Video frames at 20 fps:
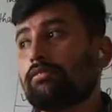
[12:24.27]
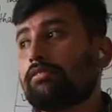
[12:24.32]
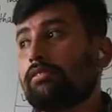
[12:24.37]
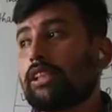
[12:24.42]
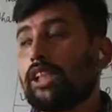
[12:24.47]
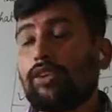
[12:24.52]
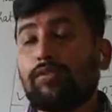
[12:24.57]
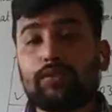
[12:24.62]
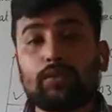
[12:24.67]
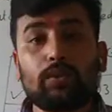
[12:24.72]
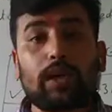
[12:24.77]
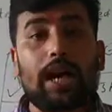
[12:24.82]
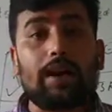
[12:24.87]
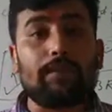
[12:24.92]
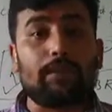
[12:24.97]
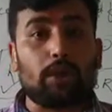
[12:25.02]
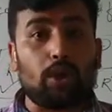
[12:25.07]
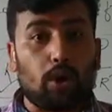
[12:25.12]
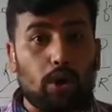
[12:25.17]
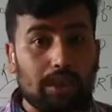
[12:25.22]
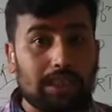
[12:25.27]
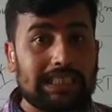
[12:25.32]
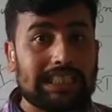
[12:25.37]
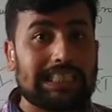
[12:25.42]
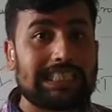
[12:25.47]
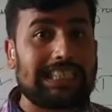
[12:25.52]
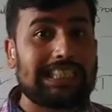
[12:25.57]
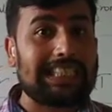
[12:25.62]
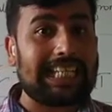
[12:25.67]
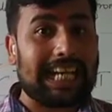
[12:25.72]
If you have not
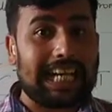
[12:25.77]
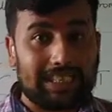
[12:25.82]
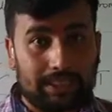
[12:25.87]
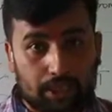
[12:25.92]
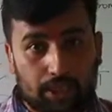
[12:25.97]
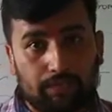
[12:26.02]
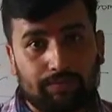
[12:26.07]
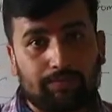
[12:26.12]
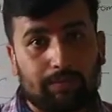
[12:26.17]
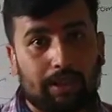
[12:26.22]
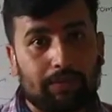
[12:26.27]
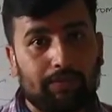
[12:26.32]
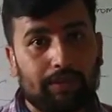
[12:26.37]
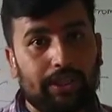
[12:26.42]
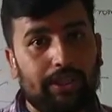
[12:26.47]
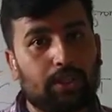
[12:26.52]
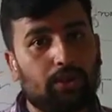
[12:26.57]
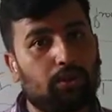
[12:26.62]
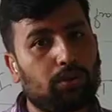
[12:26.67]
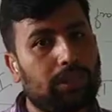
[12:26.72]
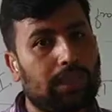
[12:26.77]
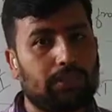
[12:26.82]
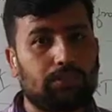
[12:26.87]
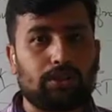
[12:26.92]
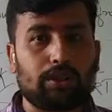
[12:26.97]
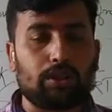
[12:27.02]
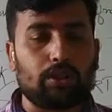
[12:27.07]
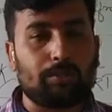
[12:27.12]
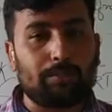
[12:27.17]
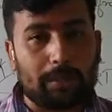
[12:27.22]
seen any of my videos, then you
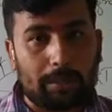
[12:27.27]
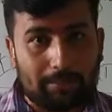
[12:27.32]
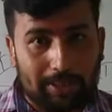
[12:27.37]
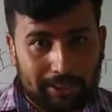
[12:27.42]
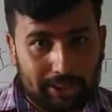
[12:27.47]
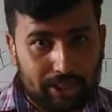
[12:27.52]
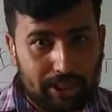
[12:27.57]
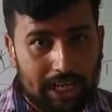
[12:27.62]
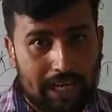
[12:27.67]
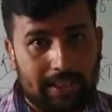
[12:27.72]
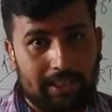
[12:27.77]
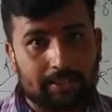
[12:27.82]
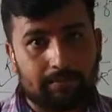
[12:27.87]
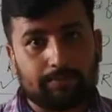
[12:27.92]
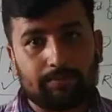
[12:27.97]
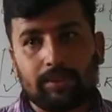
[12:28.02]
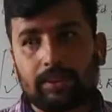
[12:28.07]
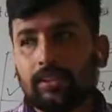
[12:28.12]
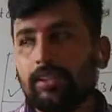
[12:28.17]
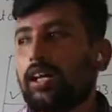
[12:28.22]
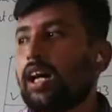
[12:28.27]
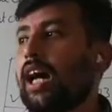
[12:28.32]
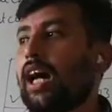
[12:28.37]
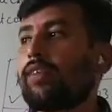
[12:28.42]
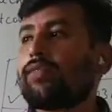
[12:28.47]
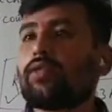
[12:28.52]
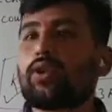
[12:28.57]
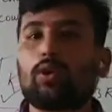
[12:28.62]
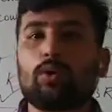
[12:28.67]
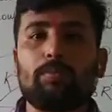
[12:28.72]
can open my channel.
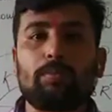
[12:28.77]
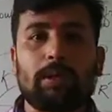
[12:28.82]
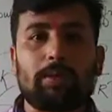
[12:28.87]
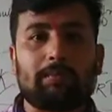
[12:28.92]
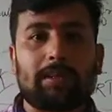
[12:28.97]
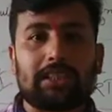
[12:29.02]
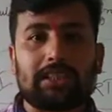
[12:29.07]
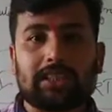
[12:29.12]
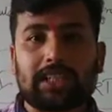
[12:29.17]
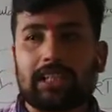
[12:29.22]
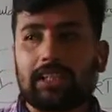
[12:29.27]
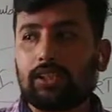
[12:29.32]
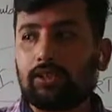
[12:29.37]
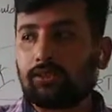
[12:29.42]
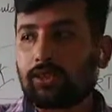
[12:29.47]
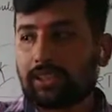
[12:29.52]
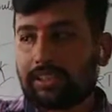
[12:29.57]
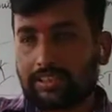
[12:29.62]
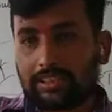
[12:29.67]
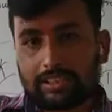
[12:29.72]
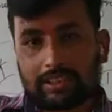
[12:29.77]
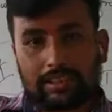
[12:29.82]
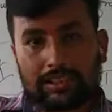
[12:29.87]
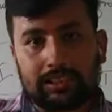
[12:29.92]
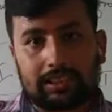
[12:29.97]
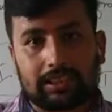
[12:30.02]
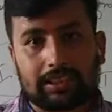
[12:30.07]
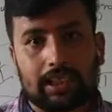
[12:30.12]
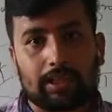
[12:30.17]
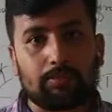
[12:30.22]
After opening my channel, you can see in the
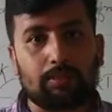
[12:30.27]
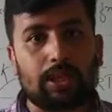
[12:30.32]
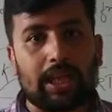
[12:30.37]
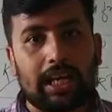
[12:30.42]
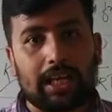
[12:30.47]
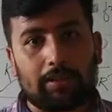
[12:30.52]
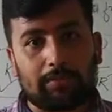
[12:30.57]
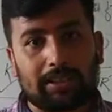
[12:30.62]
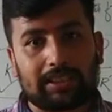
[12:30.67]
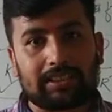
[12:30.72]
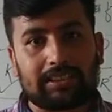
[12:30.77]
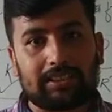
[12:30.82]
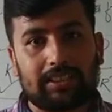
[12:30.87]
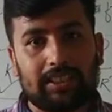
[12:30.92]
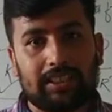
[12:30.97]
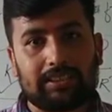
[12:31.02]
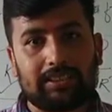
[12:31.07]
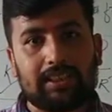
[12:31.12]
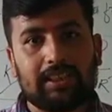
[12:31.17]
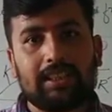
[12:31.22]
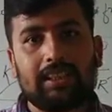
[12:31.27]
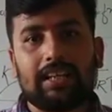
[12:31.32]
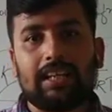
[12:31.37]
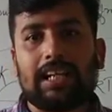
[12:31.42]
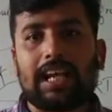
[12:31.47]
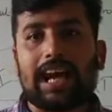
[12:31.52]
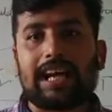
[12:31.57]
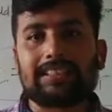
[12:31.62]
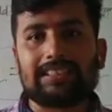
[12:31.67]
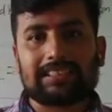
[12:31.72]
thermodynamics series
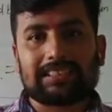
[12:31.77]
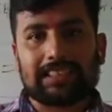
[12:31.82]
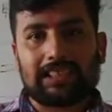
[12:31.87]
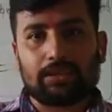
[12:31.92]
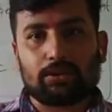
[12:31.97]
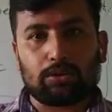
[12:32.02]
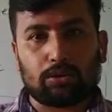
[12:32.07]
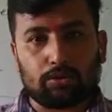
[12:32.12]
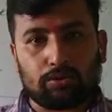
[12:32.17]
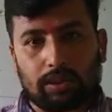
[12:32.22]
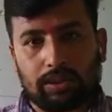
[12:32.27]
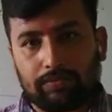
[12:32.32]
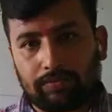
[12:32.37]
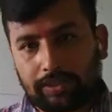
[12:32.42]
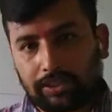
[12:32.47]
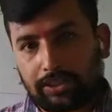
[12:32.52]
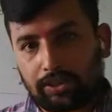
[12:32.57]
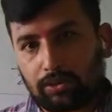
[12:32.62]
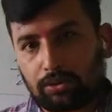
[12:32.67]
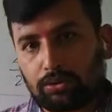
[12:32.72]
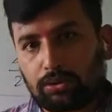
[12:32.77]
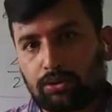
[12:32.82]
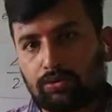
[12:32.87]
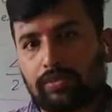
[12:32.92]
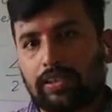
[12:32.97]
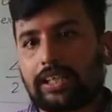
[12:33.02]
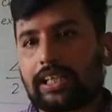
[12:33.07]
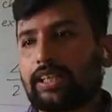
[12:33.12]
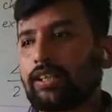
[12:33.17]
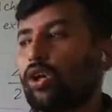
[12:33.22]
last 10 to 12 videos, you will
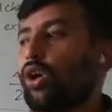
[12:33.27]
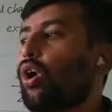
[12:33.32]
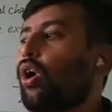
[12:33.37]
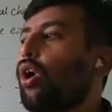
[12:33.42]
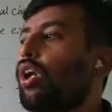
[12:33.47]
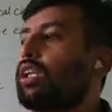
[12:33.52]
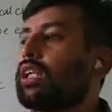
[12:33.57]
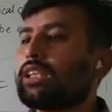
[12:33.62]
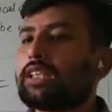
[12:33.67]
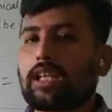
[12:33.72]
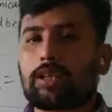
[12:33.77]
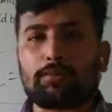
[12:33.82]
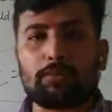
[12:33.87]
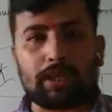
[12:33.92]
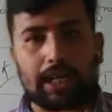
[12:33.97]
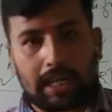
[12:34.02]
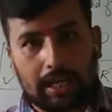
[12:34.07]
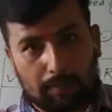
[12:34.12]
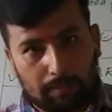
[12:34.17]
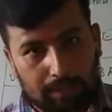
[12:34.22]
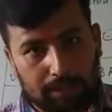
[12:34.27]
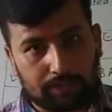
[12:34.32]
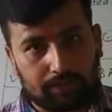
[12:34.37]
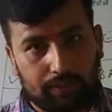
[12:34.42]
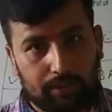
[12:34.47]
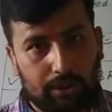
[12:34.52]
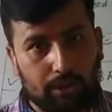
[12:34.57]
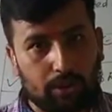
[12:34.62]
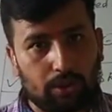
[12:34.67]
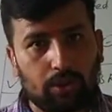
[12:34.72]
get all the thermodynamics
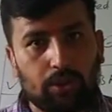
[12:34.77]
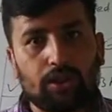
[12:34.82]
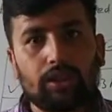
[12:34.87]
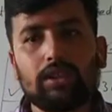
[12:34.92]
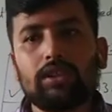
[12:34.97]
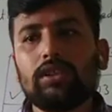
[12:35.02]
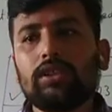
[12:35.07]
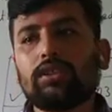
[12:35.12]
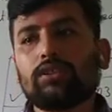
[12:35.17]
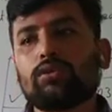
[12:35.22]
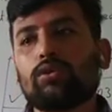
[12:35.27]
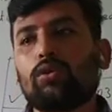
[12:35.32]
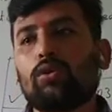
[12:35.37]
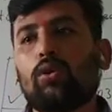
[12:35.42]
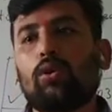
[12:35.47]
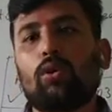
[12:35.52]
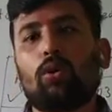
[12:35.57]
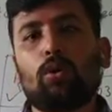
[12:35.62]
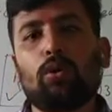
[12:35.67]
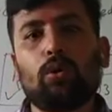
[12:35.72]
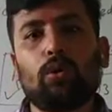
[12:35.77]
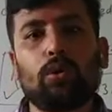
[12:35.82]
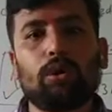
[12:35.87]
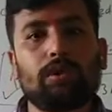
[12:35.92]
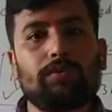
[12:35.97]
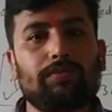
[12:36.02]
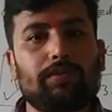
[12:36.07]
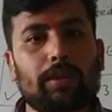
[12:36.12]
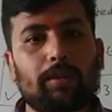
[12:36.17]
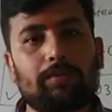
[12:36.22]
video. So whole
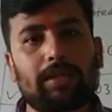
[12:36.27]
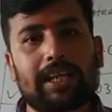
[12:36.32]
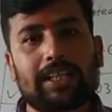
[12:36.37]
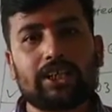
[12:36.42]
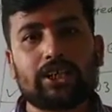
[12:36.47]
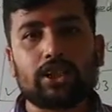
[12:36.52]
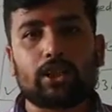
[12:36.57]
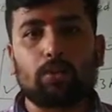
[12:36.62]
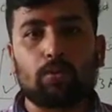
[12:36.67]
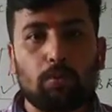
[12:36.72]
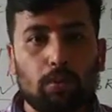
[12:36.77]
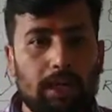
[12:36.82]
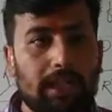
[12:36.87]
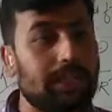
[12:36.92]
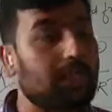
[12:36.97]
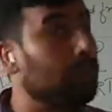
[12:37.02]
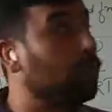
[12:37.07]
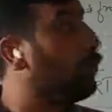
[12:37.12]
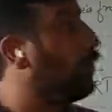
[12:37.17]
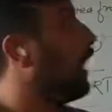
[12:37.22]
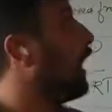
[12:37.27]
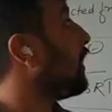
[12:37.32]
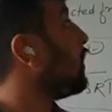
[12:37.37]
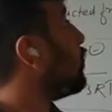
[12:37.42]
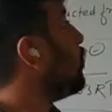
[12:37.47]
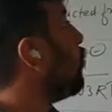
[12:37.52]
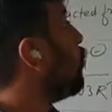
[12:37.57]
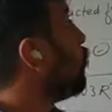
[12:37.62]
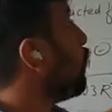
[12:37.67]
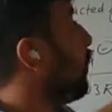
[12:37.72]
from lecture 1 to
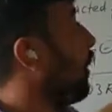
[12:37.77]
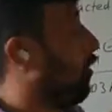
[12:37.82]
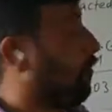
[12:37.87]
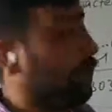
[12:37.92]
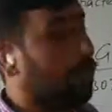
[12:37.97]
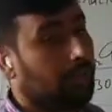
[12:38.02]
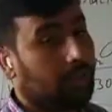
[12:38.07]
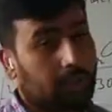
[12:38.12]
lecture 12